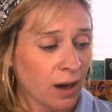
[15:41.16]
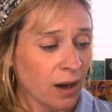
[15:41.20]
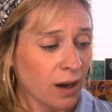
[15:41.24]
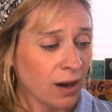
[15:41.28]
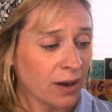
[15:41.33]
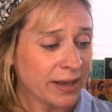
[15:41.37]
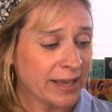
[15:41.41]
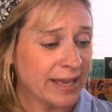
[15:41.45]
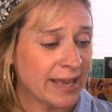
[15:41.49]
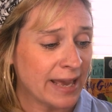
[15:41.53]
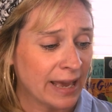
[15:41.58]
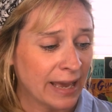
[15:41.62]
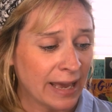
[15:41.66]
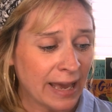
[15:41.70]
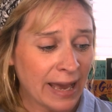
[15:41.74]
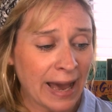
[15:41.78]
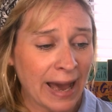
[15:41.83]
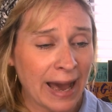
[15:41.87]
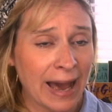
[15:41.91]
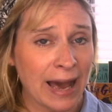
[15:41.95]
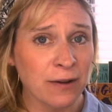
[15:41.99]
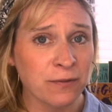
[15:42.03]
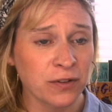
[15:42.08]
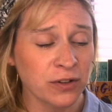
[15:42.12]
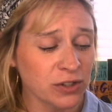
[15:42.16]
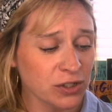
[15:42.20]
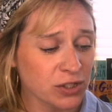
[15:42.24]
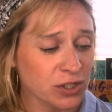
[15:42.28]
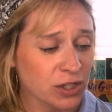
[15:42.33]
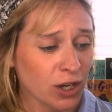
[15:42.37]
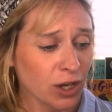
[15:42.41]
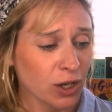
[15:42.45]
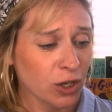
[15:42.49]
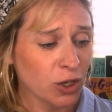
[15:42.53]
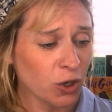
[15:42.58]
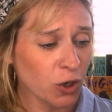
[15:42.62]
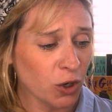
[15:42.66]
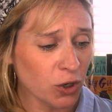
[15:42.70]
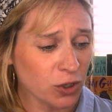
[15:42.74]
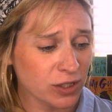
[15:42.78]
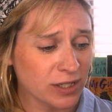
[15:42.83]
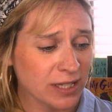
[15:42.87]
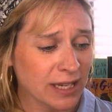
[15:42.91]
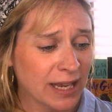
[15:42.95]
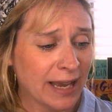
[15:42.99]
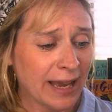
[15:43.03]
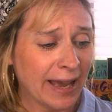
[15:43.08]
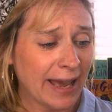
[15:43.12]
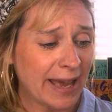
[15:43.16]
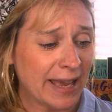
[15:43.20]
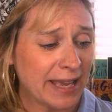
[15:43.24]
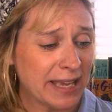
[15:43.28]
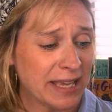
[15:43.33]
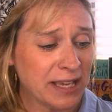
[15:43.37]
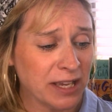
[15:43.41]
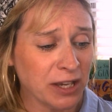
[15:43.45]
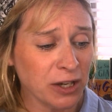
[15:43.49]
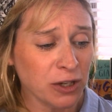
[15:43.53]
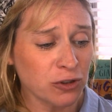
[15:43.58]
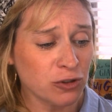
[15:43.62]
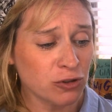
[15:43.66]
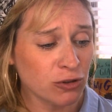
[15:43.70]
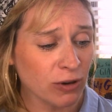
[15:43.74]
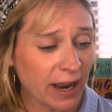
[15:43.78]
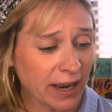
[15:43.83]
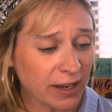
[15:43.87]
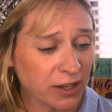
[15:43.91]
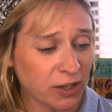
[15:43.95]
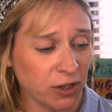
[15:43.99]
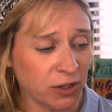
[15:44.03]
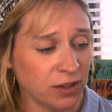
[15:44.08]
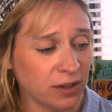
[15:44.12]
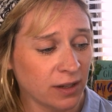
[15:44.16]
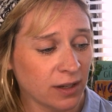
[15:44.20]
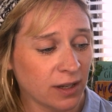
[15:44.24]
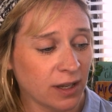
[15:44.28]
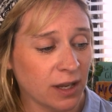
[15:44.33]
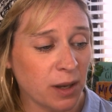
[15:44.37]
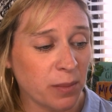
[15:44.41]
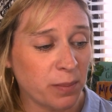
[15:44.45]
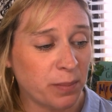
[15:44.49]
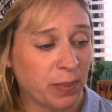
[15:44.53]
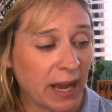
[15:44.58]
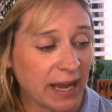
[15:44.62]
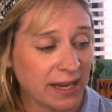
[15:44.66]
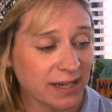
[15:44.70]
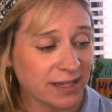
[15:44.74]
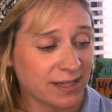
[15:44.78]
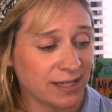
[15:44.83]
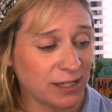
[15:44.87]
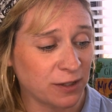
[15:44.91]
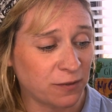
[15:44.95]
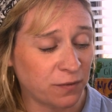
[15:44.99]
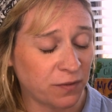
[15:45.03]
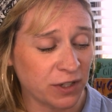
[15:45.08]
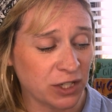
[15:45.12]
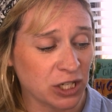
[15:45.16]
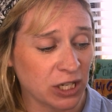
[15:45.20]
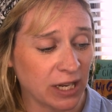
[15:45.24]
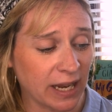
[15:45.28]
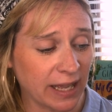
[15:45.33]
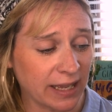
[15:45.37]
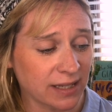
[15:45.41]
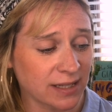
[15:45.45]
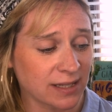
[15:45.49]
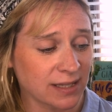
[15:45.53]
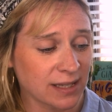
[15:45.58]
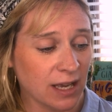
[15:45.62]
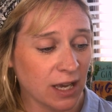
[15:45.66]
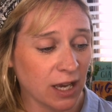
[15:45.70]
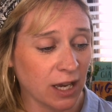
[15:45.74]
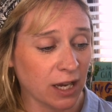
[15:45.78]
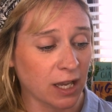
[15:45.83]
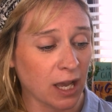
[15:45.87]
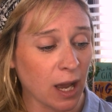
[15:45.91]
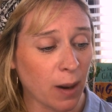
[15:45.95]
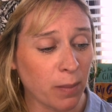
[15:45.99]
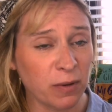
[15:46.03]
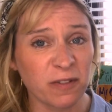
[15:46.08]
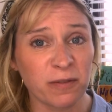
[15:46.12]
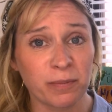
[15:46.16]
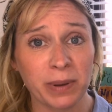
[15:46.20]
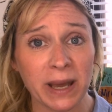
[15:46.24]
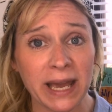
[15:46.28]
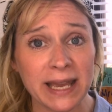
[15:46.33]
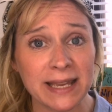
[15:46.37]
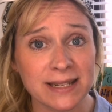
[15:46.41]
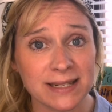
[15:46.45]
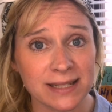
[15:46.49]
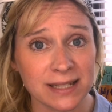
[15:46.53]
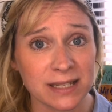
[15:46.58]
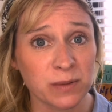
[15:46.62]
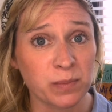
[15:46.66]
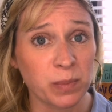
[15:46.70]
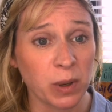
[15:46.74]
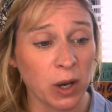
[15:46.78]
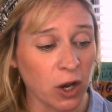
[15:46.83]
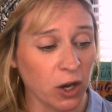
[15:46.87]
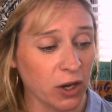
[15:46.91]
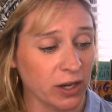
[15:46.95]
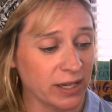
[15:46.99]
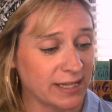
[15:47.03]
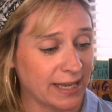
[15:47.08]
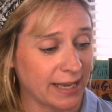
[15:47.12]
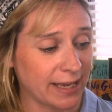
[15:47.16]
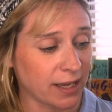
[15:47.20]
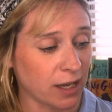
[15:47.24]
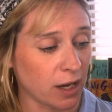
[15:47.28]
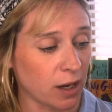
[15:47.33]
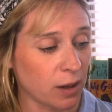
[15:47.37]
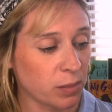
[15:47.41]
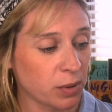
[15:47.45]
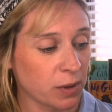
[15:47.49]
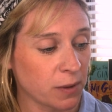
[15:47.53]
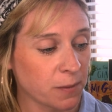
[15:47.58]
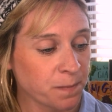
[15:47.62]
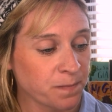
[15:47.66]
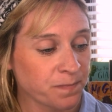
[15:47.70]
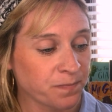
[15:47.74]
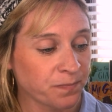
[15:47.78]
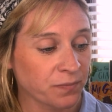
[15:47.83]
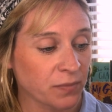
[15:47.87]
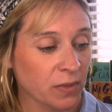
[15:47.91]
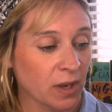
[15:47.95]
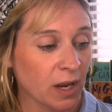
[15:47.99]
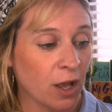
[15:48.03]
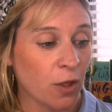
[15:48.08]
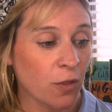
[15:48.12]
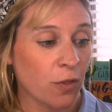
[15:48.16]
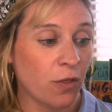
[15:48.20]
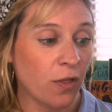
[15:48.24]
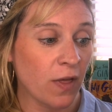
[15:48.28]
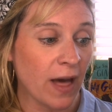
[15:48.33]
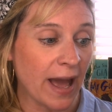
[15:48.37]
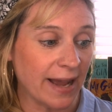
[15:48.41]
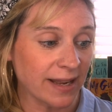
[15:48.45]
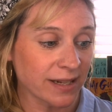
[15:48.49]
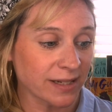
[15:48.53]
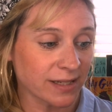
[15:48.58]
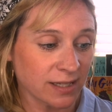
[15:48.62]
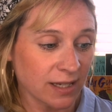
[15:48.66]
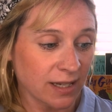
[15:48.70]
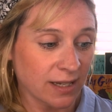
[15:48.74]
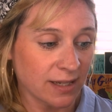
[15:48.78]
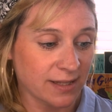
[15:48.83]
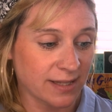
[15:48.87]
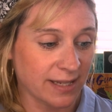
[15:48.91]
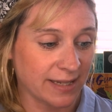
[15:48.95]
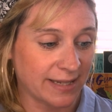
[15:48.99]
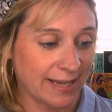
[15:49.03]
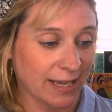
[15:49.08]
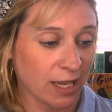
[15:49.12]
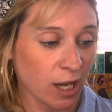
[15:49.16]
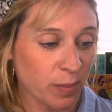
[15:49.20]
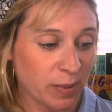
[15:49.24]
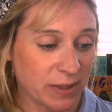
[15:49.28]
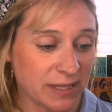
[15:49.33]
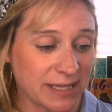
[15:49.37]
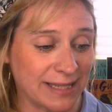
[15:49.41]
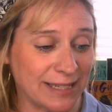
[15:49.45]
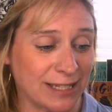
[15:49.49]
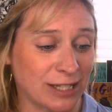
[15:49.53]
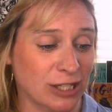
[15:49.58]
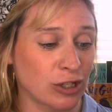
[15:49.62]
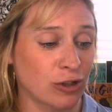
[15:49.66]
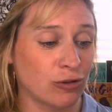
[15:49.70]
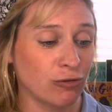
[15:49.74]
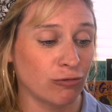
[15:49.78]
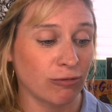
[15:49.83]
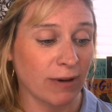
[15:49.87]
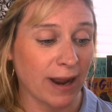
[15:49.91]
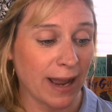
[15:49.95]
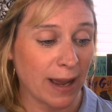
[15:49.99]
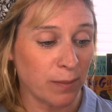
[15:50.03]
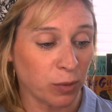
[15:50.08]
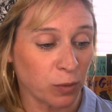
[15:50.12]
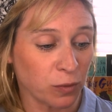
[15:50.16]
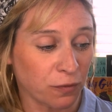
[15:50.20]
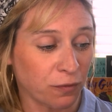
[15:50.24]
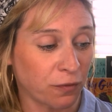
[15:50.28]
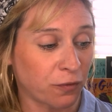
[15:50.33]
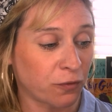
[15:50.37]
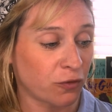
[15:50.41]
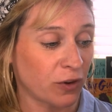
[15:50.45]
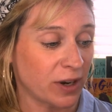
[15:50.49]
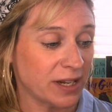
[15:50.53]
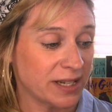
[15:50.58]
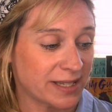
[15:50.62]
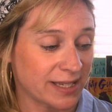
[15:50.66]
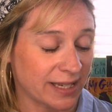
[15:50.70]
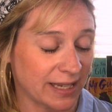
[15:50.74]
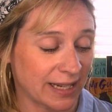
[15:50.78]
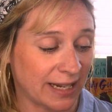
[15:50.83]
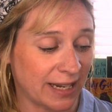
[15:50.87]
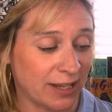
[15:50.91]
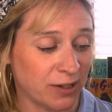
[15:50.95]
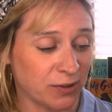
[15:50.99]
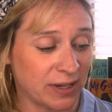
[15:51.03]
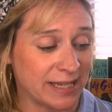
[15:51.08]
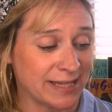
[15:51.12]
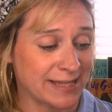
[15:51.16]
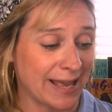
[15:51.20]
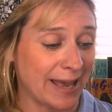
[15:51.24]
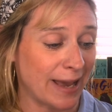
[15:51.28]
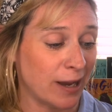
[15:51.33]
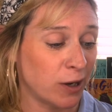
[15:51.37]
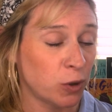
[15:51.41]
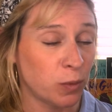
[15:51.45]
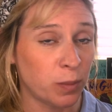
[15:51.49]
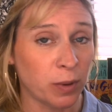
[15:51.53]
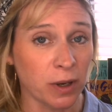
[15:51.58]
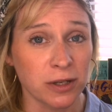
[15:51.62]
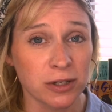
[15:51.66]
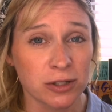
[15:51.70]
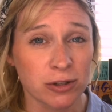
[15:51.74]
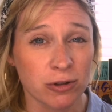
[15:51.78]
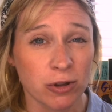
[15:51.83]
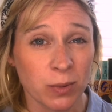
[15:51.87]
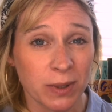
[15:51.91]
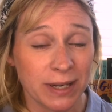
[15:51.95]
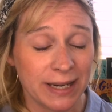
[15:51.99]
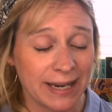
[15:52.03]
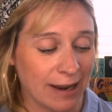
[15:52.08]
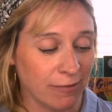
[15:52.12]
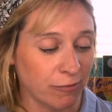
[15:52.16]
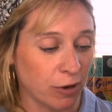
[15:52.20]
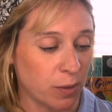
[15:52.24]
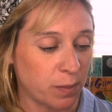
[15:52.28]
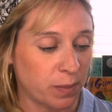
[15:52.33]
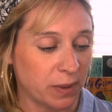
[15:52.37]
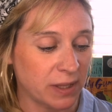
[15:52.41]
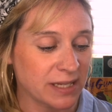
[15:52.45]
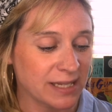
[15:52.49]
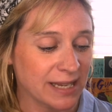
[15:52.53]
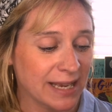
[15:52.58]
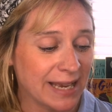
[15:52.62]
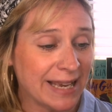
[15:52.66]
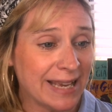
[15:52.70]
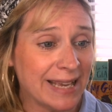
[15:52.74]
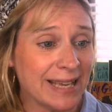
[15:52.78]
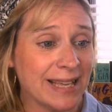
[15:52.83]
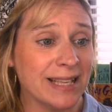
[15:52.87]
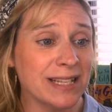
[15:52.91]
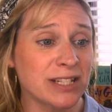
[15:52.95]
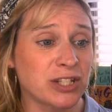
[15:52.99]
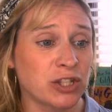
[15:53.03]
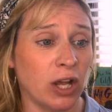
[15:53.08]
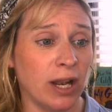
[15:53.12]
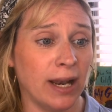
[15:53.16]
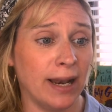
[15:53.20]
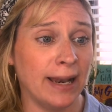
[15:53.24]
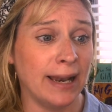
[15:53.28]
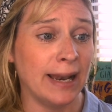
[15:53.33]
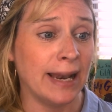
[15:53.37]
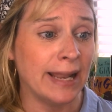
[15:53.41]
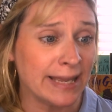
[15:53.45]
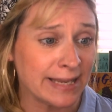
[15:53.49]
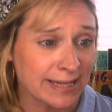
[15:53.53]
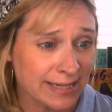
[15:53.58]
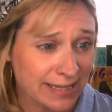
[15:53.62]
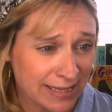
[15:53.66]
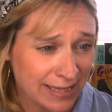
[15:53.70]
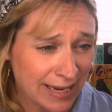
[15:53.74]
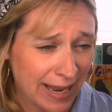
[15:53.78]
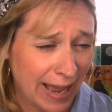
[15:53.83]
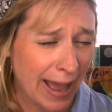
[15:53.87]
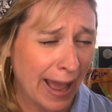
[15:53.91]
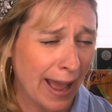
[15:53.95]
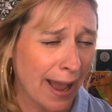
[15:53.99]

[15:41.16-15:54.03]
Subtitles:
"I haven't got a dragon," panted Fishlegs a couple of paces behind Hiccup. "That," said Hiccup as he scrambled frantically on his elbows through a narrow bit, "is the least,